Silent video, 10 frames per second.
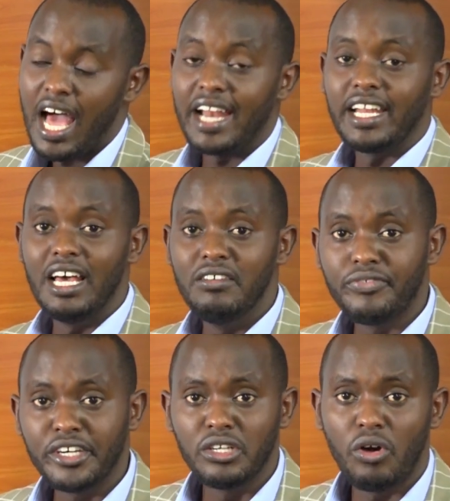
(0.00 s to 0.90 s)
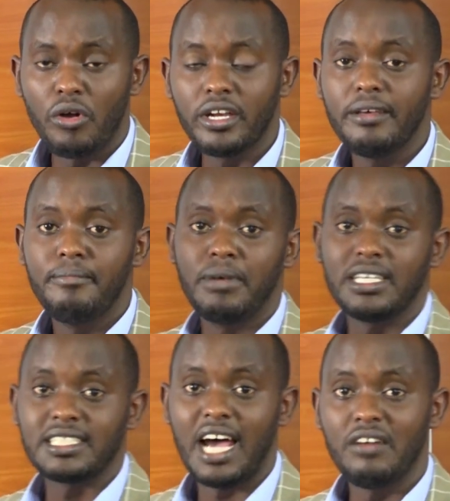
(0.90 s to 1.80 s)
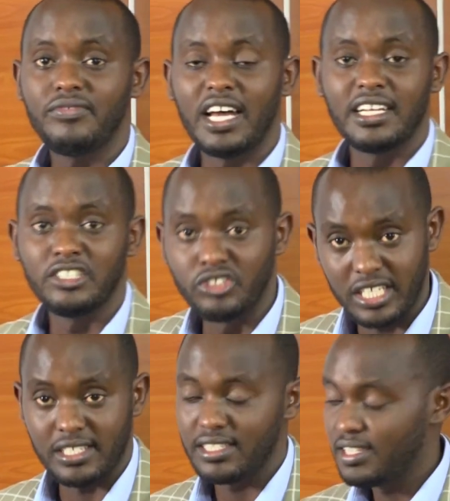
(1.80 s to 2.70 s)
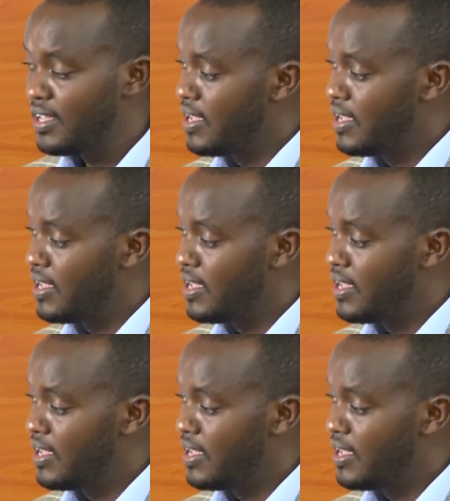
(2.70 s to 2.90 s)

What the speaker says: And every node must have an address.